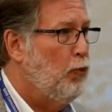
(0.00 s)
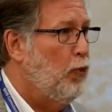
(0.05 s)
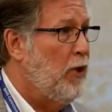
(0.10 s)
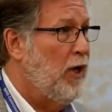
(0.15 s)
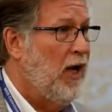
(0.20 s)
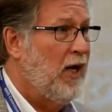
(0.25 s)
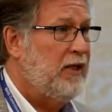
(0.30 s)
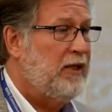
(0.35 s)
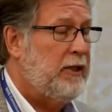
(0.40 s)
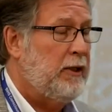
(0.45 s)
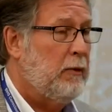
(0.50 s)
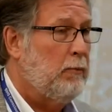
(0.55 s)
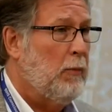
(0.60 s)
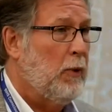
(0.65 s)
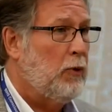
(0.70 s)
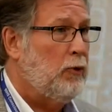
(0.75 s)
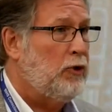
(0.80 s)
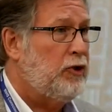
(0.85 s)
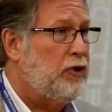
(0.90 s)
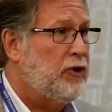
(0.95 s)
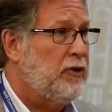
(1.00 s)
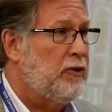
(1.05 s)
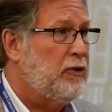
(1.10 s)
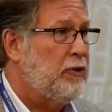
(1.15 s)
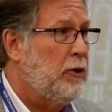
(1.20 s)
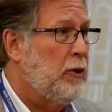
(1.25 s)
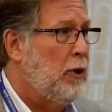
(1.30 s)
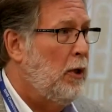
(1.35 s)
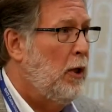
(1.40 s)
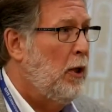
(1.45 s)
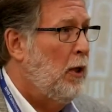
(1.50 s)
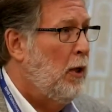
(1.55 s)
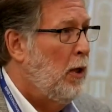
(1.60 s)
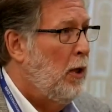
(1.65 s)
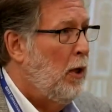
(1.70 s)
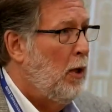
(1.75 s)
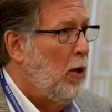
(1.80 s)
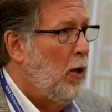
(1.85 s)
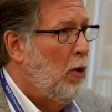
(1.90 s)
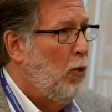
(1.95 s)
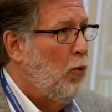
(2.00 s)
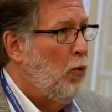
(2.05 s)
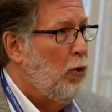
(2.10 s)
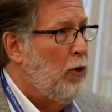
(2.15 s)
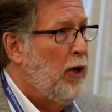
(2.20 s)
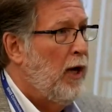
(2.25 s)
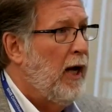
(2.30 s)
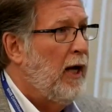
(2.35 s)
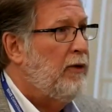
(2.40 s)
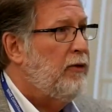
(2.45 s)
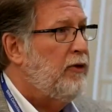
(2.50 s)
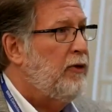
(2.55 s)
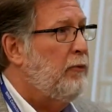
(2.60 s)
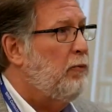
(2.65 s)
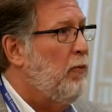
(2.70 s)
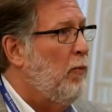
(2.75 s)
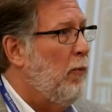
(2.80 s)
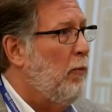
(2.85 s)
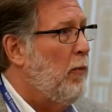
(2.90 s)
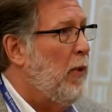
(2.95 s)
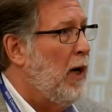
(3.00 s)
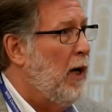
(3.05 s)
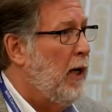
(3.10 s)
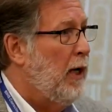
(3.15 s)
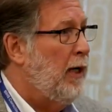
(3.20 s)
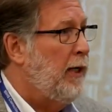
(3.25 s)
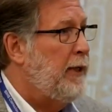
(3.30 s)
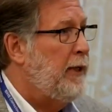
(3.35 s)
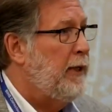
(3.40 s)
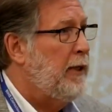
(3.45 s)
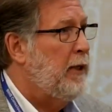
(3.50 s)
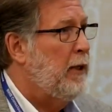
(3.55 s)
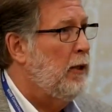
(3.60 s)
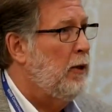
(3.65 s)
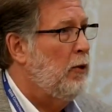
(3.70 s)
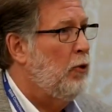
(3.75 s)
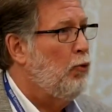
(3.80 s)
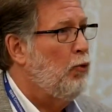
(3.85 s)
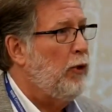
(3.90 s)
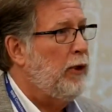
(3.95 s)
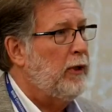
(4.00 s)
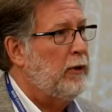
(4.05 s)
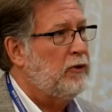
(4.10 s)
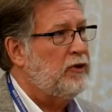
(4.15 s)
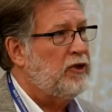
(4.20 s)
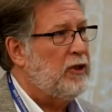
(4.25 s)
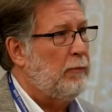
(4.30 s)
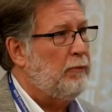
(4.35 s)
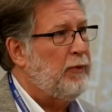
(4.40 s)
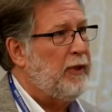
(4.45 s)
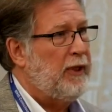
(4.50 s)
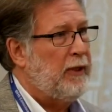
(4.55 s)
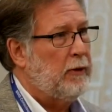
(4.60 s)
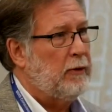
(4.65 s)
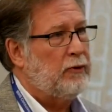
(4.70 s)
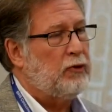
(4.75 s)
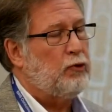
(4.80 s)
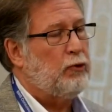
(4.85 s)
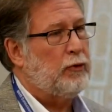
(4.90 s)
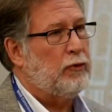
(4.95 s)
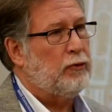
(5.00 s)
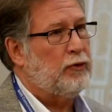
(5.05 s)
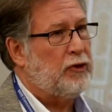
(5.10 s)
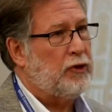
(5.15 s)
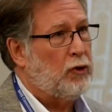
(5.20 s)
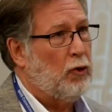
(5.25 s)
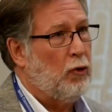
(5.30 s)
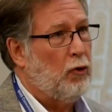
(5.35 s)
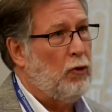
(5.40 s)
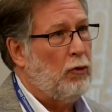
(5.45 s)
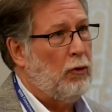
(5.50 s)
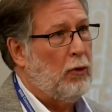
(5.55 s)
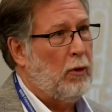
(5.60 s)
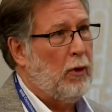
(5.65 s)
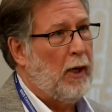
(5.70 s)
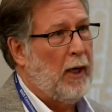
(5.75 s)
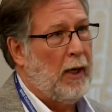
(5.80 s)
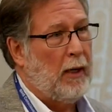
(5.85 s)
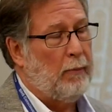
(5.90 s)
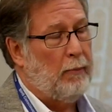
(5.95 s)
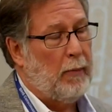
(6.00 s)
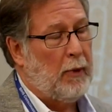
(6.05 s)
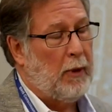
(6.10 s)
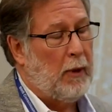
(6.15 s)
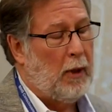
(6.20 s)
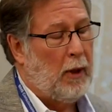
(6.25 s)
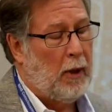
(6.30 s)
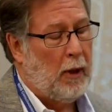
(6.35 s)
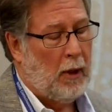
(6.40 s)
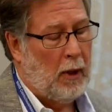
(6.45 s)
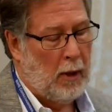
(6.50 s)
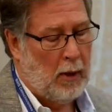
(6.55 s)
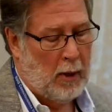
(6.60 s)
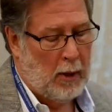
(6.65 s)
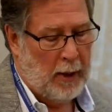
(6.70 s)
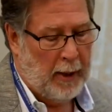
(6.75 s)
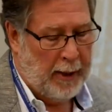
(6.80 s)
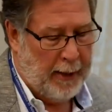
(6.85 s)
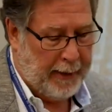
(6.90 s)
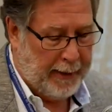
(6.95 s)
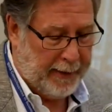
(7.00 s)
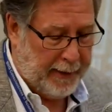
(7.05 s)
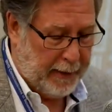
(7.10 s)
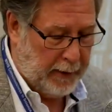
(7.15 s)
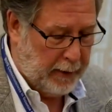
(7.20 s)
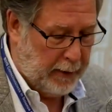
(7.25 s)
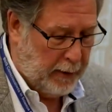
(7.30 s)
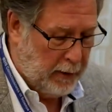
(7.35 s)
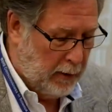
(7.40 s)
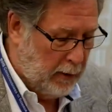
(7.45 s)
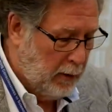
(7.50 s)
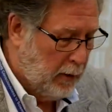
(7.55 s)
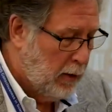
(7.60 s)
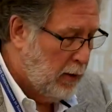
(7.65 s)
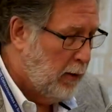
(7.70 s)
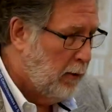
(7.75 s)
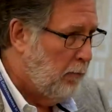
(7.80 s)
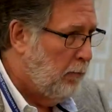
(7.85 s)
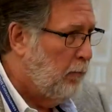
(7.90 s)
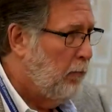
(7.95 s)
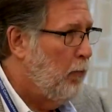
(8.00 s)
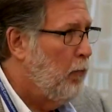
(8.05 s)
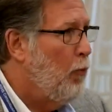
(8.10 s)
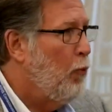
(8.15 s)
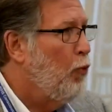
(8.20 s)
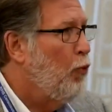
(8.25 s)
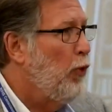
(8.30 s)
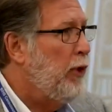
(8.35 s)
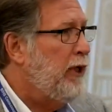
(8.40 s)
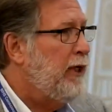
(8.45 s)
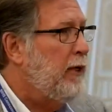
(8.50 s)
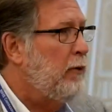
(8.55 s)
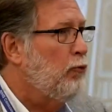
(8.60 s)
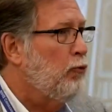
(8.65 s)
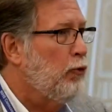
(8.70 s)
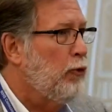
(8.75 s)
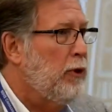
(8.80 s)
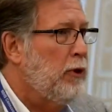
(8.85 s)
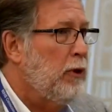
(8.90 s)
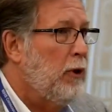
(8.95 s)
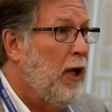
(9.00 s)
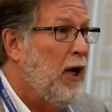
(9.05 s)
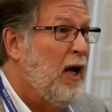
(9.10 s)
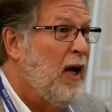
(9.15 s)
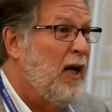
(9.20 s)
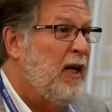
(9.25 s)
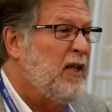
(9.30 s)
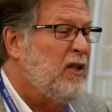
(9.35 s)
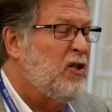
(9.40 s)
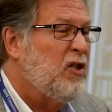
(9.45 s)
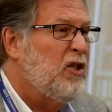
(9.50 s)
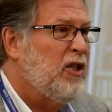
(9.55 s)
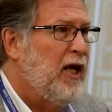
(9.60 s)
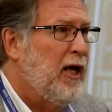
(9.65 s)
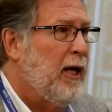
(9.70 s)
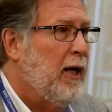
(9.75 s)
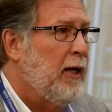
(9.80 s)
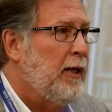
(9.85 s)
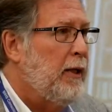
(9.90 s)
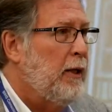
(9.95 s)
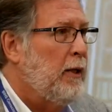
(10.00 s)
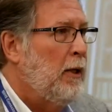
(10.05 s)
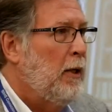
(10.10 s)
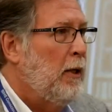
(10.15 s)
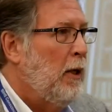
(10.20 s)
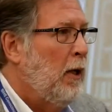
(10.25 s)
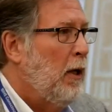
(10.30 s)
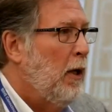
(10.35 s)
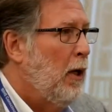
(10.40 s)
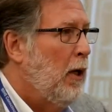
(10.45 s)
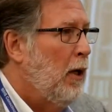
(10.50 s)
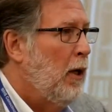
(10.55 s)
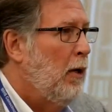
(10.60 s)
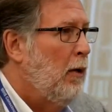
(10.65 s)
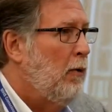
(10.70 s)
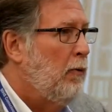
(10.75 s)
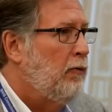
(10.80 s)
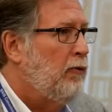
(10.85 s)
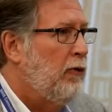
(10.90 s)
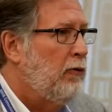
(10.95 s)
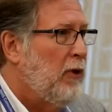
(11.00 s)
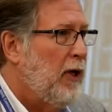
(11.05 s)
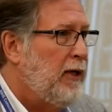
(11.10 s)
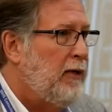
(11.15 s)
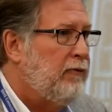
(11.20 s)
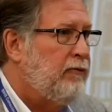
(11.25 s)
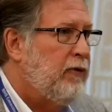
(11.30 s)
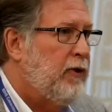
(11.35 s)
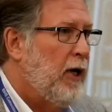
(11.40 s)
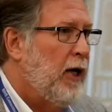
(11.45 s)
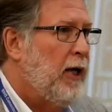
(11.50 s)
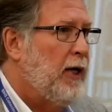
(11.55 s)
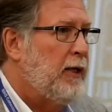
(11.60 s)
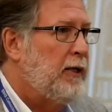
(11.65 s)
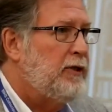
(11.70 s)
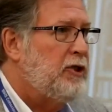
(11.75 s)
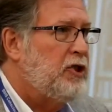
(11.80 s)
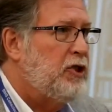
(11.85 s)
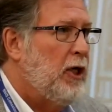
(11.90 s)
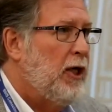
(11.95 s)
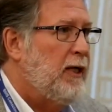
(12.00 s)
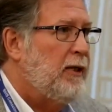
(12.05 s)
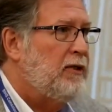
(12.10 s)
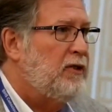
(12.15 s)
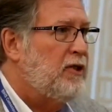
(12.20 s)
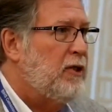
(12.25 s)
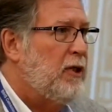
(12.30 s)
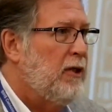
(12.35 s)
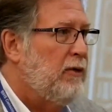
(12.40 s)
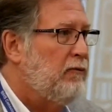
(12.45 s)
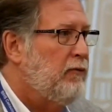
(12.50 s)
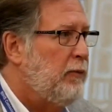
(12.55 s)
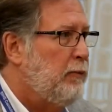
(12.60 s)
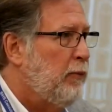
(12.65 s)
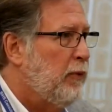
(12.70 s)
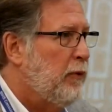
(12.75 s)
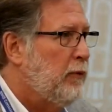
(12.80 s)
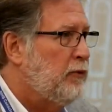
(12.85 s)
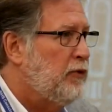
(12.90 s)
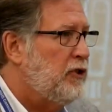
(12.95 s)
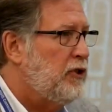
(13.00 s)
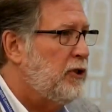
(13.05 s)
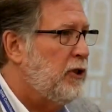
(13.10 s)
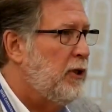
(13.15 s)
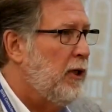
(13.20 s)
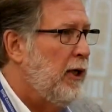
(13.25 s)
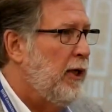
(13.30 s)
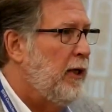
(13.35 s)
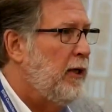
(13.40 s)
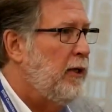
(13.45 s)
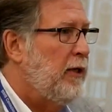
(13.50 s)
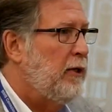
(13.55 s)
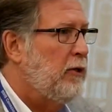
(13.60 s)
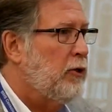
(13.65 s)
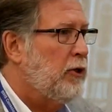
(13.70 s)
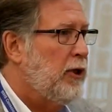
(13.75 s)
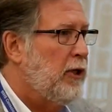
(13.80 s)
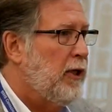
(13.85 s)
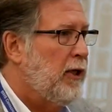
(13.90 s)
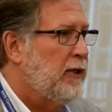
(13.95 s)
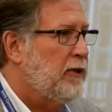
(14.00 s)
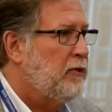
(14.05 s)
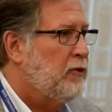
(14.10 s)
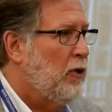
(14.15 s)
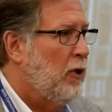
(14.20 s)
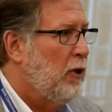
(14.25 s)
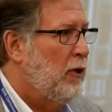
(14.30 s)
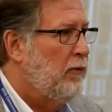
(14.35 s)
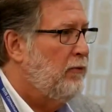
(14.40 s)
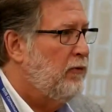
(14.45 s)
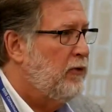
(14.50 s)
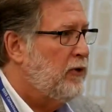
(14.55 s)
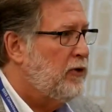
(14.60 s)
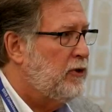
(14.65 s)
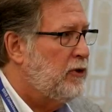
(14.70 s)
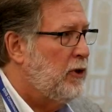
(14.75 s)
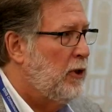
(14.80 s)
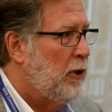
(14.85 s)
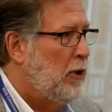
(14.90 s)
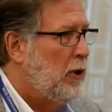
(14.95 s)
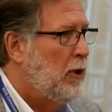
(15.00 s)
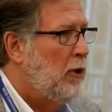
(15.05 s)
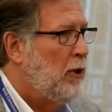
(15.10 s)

we're not the emotions, we're not the mind, we are something else. We are soul or Atma. And um, we can realize that uh, the light of God shines in every person and interconnects all of us.